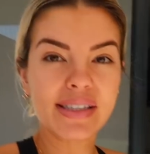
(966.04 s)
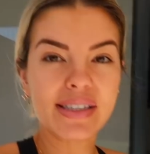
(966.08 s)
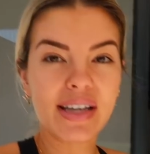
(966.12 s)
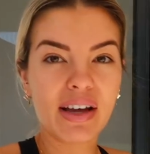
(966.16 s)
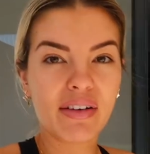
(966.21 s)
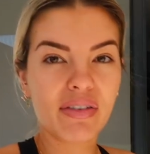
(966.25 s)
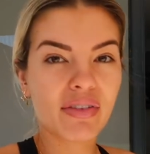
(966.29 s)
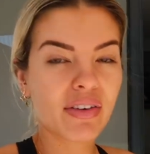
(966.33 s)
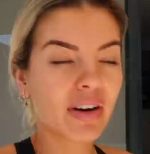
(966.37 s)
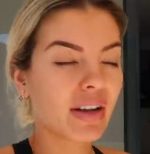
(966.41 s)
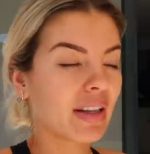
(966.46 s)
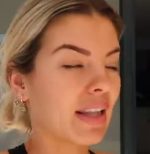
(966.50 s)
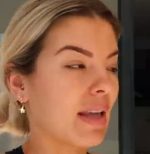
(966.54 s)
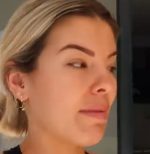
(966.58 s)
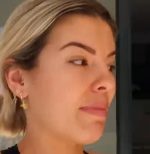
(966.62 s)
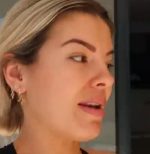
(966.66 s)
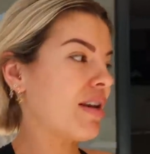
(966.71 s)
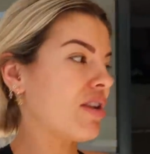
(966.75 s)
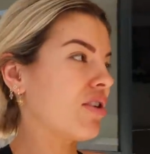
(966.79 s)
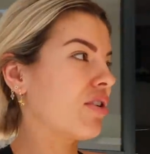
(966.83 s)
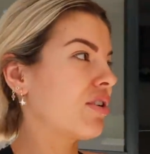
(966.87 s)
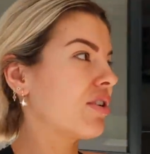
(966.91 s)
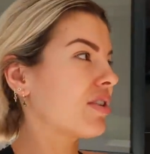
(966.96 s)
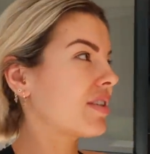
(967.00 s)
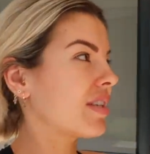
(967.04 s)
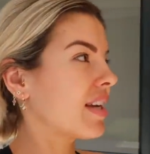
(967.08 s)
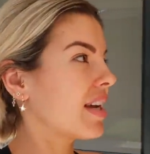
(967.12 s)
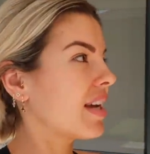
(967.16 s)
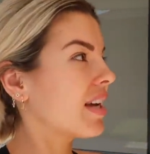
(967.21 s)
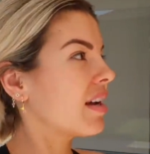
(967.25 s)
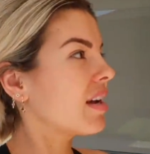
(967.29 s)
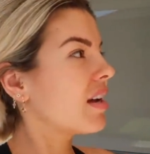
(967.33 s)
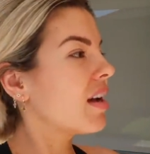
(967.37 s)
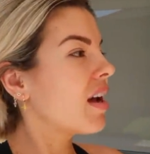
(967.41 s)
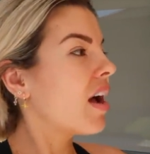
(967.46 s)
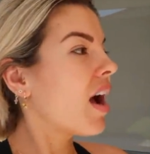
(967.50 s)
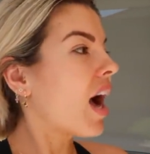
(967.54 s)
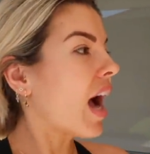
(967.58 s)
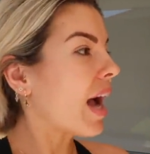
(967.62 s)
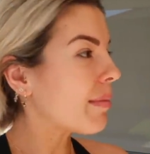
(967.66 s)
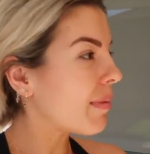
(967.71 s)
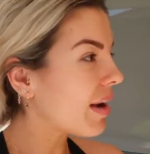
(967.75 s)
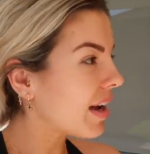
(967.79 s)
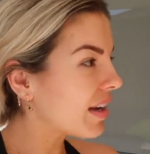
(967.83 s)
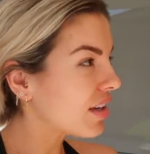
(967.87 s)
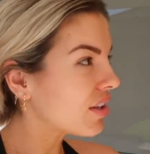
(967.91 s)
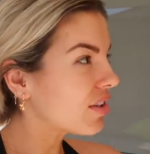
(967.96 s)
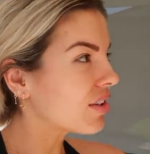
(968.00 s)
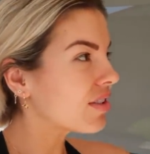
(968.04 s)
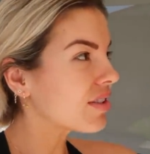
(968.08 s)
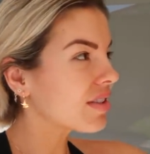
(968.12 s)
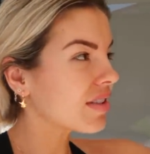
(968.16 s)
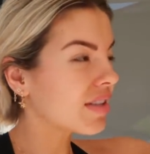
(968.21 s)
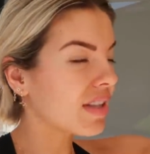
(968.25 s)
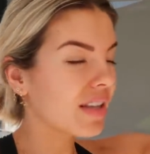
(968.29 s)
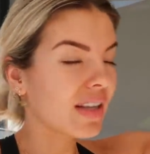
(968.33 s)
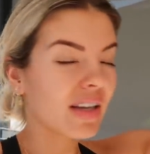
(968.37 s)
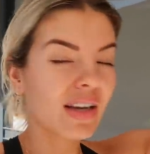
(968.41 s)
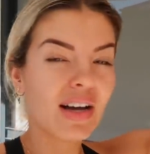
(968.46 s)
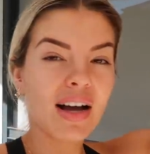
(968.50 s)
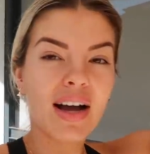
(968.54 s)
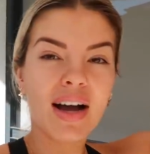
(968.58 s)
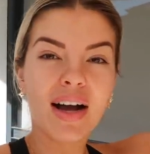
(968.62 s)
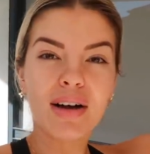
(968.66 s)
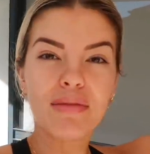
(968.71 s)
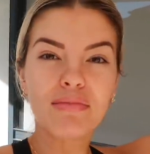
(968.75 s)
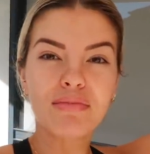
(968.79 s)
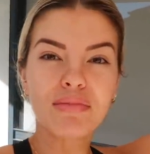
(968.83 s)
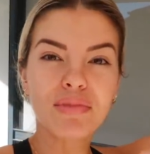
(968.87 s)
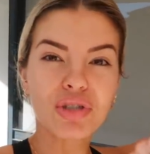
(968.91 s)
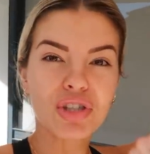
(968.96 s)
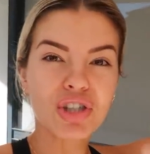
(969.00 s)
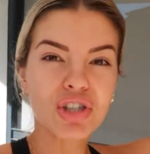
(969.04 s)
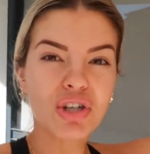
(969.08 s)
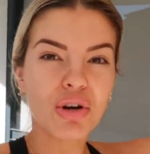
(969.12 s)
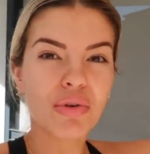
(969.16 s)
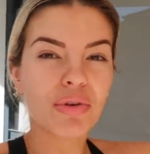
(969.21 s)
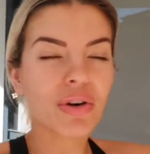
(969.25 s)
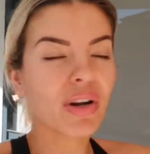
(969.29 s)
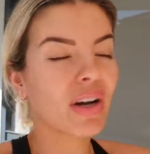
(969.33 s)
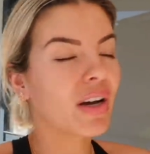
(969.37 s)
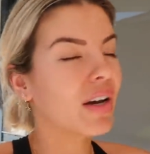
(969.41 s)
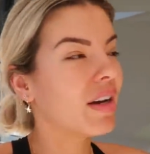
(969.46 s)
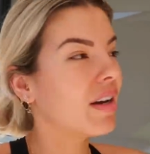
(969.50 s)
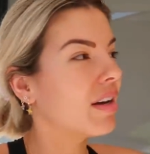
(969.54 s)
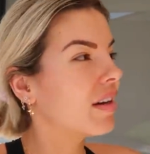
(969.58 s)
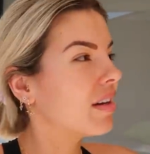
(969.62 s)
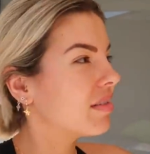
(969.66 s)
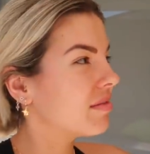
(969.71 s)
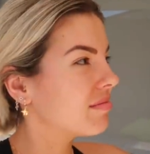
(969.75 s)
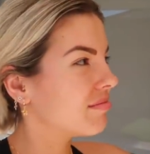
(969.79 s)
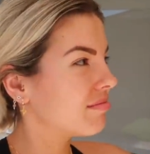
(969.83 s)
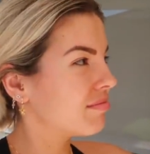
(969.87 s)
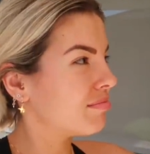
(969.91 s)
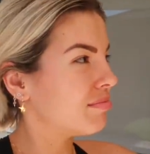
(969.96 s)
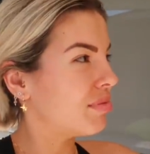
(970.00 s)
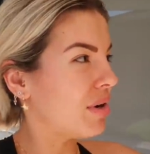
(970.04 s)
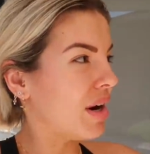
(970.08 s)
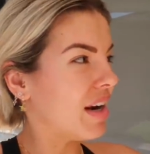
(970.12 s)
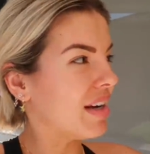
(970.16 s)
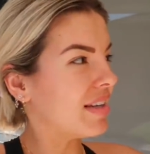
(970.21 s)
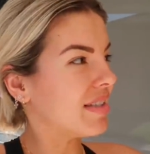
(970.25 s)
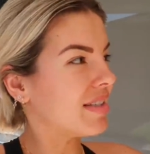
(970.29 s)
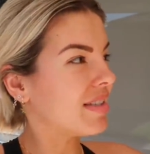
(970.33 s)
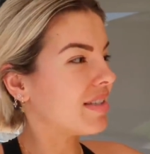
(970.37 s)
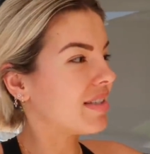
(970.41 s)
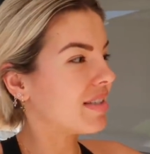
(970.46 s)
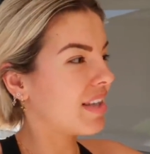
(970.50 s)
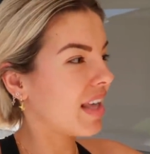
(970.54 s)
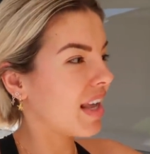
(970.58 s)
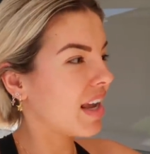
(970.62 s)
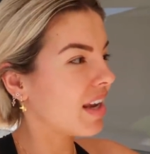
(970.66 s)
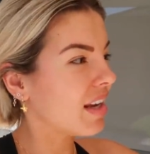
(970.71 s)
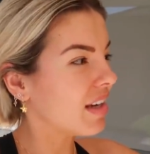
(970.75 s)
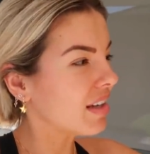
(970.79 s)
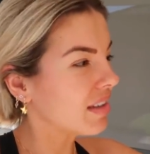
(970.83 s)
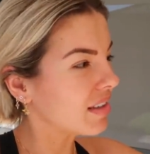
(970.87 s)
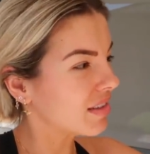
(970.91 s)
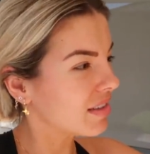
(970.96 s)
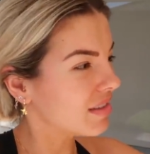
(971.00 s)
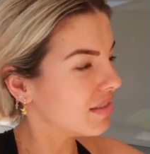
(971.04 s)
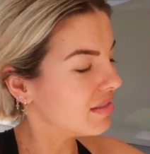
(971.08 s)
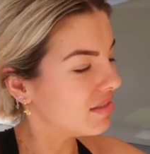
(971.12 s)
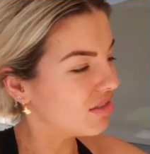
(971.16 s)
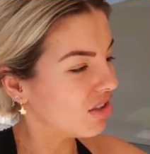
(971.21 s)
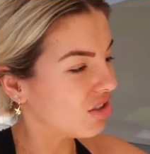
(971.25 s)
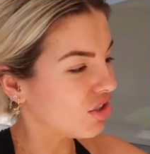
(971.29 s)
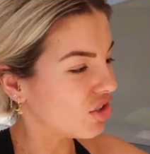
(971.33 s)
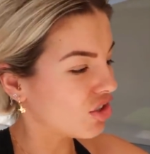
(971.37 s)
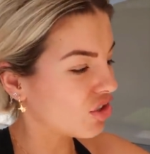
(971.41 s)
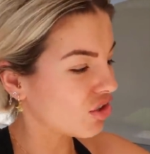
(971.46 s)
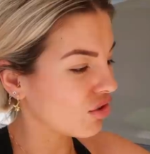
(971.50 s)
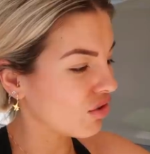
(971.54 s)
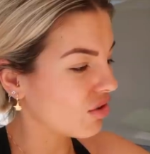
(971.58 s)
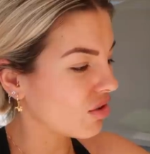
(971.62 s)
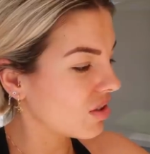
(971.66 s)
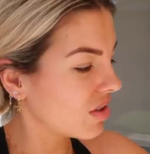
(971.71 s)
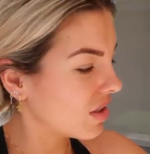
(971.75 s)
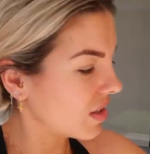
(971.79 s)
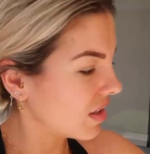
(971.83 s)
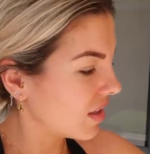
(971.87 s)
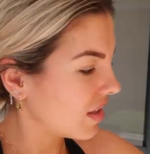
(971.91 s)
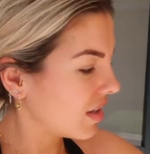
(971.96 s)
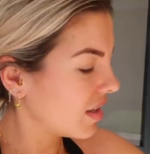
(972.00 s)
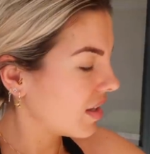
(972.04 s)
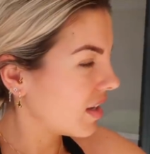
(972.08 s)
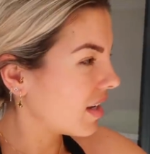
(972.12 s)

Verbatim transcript: definitely be using. I might use the um, shoulder press thing, not sure.